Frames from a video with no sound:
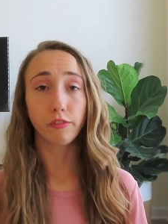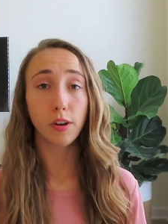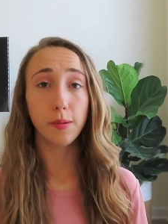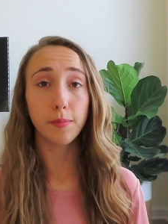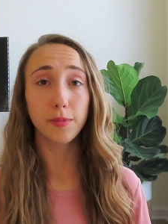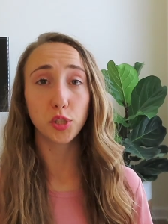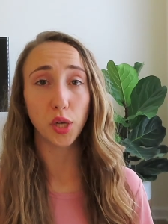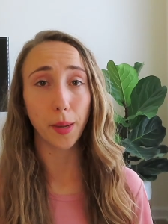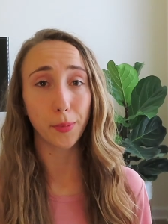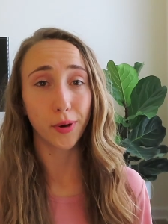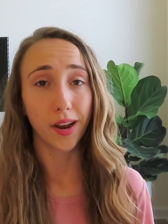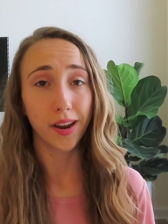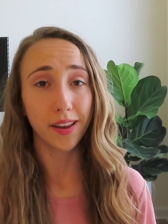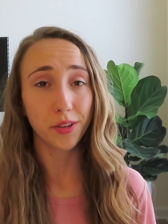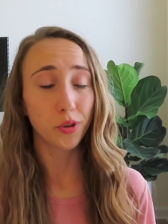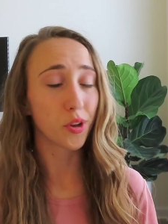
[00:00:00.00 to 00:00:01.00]
From the chapter
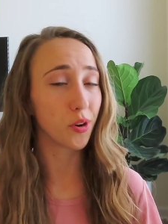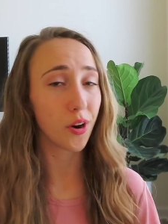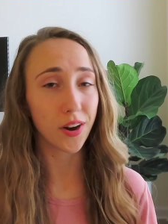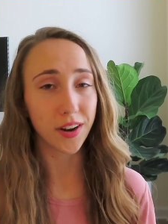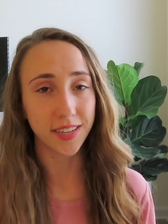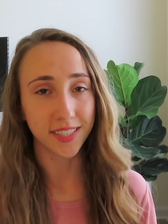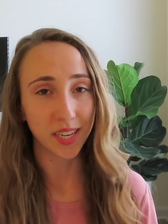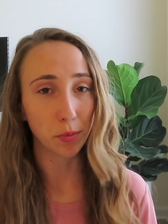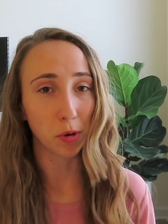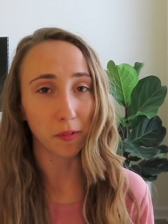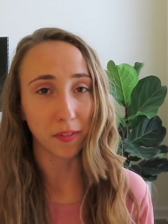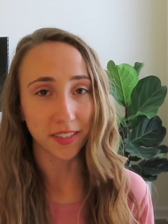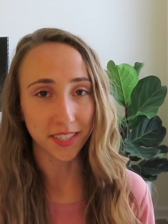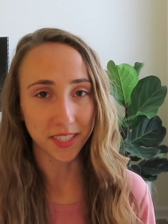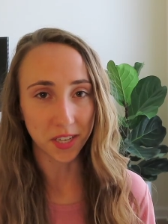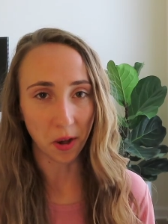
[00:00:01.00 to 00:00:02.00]
heading, you can already see where
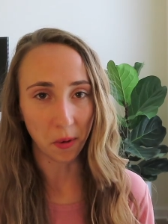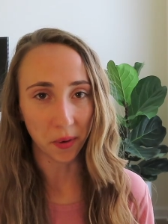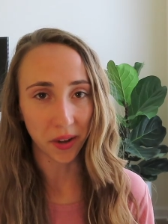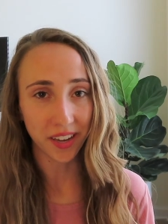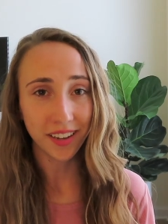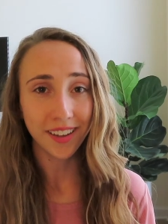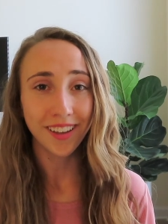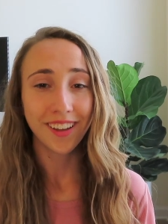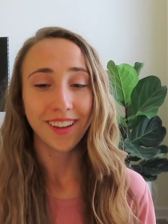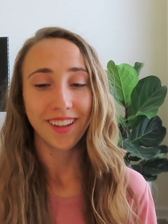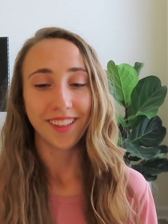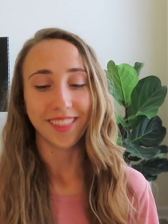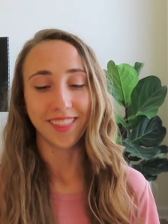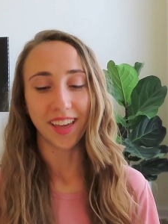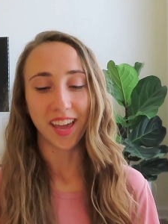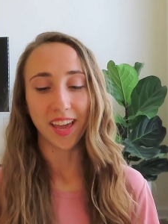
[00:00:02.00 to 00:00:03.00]
this is going.
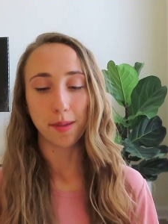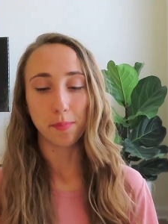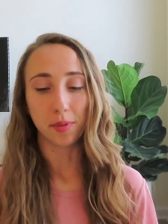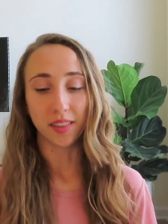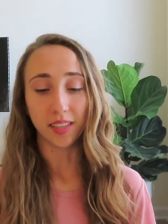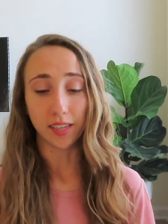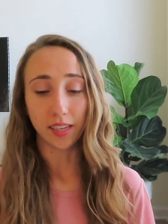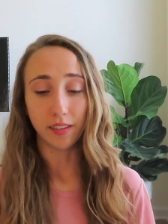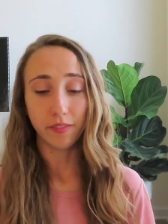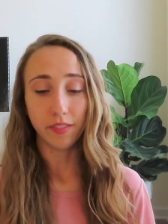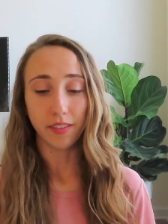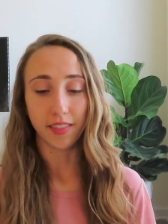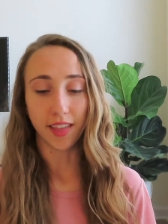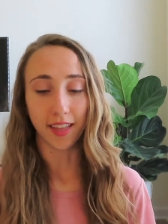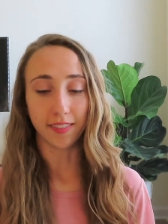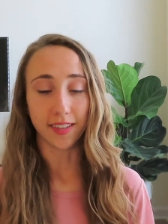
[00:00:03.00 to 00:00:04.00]
They believe
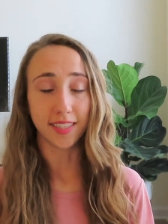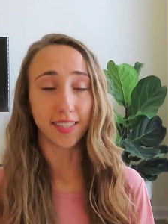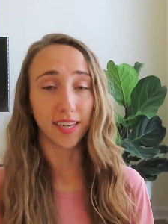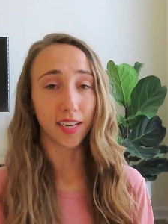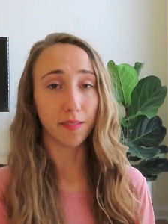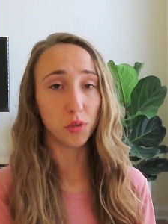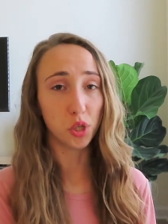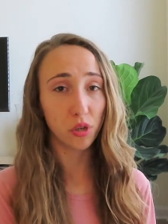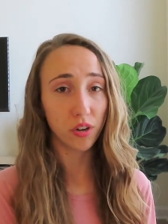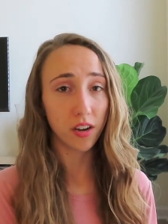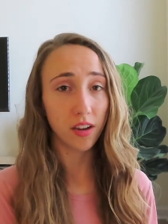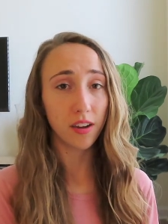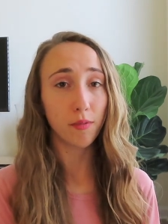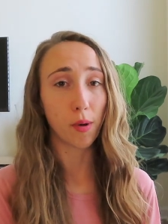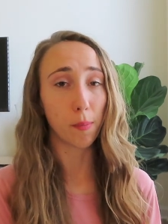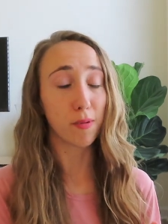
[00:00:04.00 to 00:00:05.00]
that the stick of
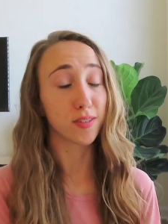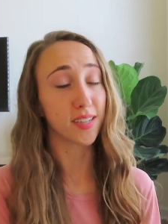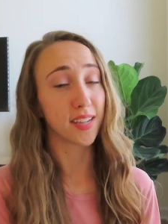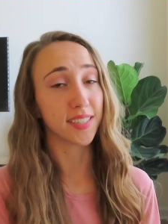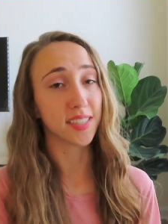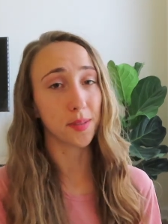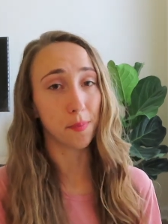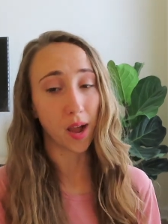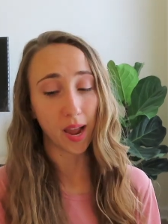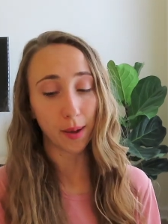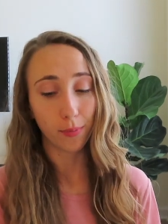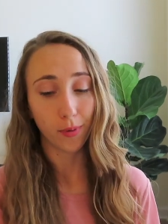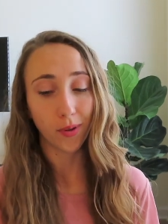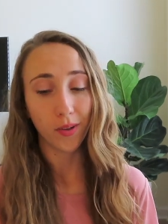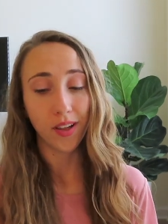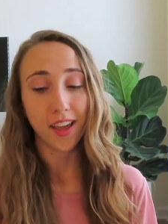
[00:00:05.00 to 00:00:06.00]
Judah represents the
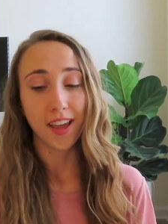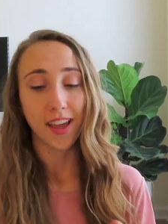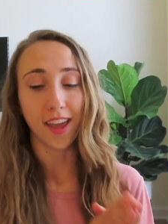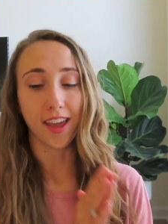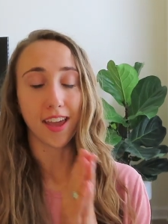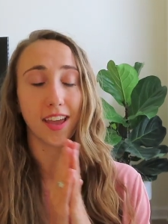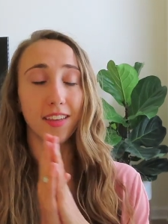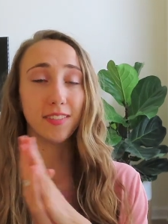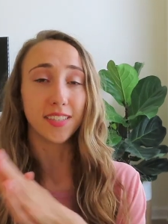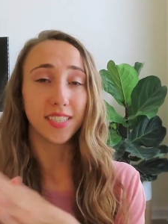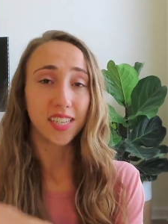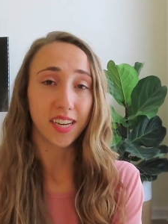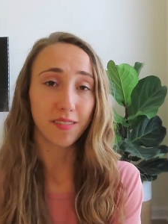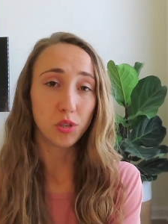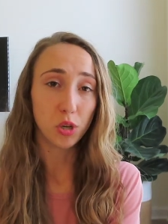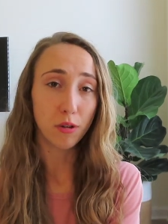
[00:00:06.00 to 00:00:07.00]
Bible and the
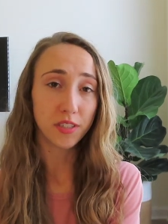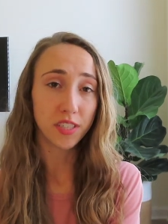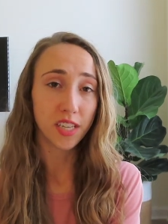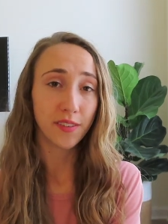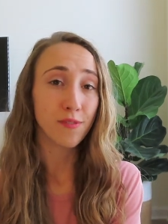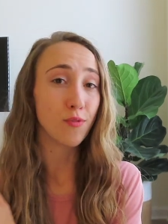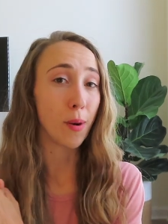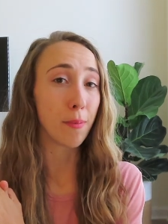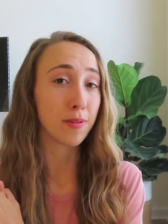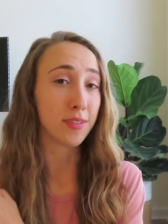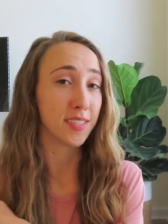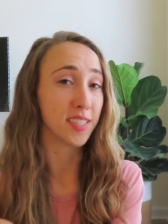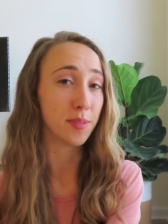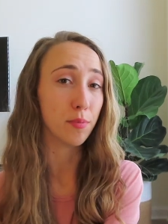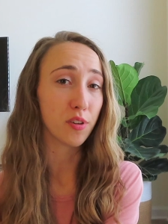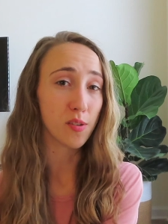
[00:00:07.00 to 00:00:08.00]
stick of Joseph
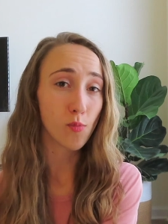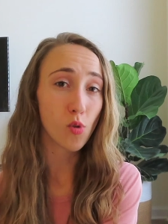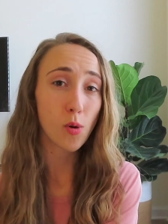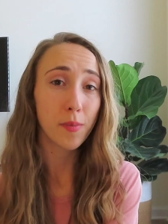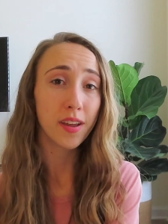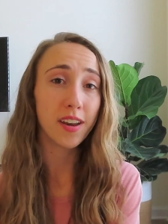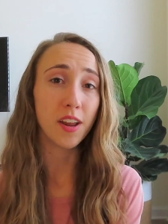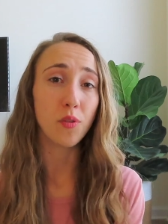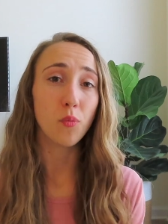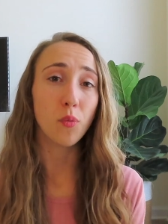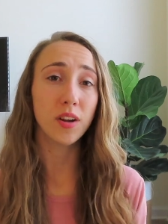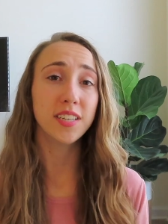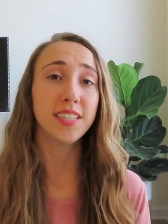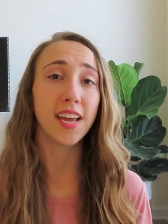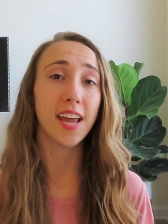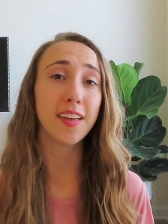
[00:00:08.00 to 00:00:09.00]
represents the Book of Mormon, and
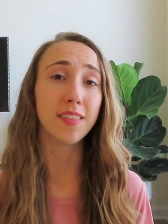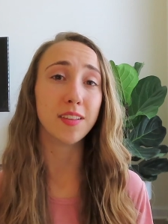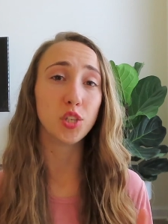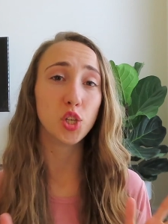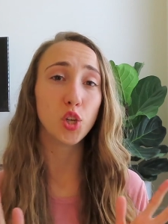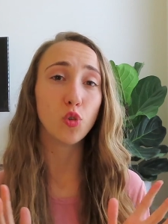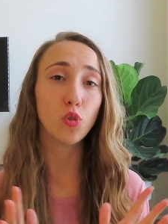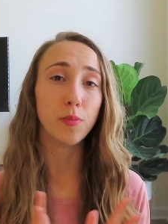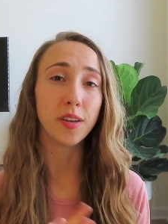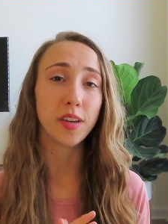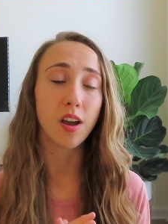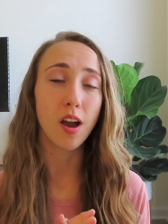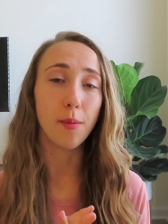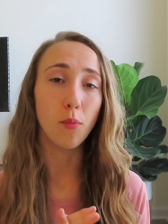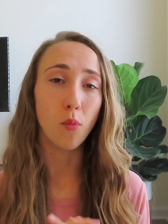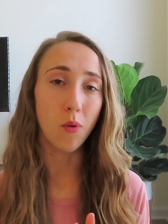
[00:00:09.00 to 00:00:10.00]
one day the two will
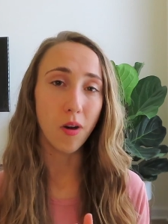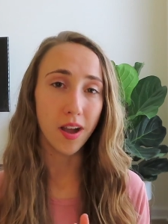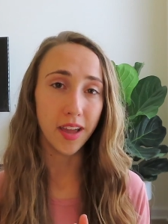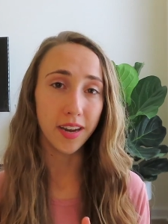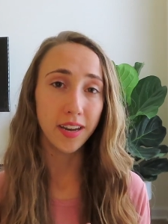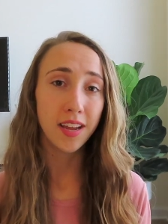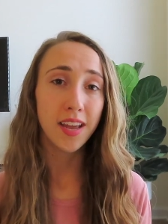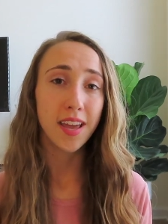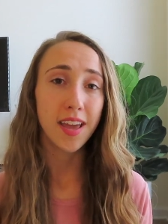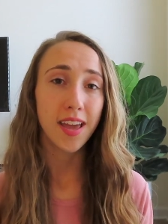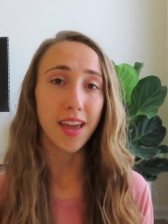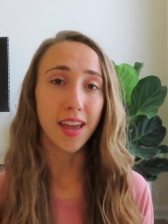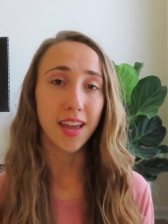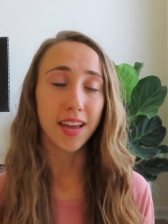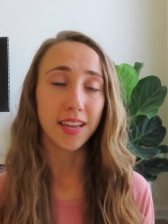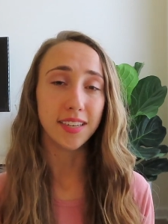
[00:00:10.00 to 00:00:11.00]
become one
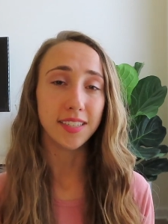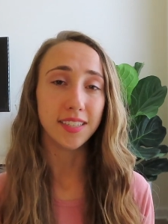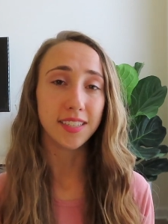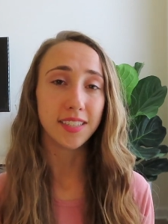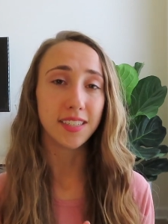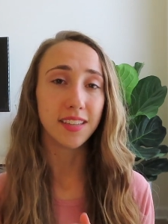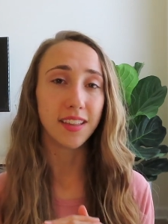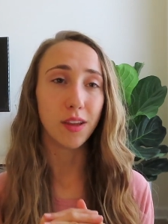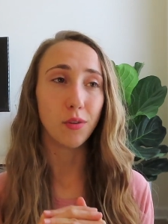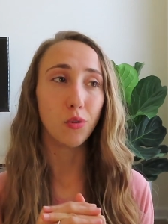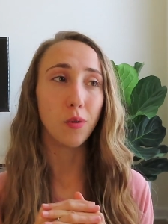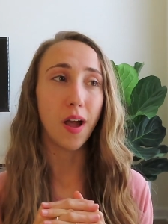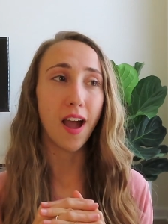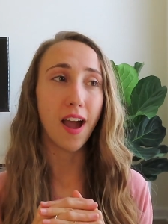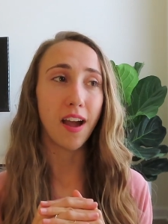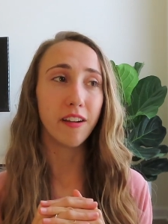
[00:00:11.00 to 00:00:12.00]
and they will
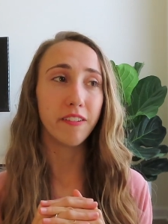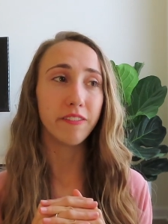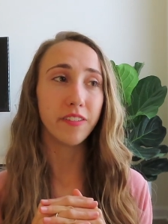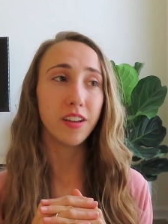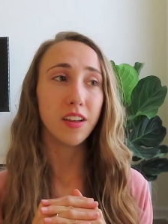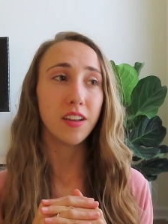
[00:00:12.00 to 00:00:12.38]
have